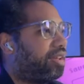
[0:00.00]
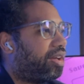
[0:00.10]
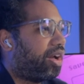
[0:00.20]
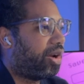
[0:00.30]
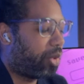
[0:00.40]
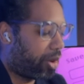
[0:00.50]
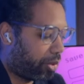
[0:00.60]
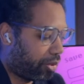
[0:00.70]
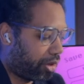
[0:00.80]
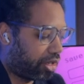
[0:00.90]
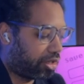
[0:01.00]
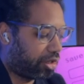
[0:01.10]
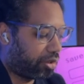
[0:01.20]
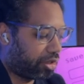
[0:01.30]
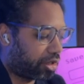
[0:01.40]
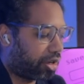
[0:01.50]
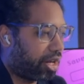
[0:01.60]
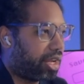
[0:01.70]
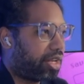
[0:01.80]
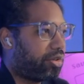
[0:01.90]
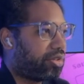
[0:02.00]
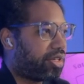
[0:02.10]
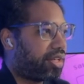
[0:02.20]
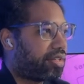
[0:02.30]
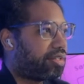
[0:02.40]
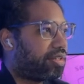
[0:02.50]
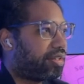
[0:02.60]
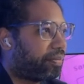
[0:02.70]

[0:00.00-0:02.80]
What we want to do is create a new test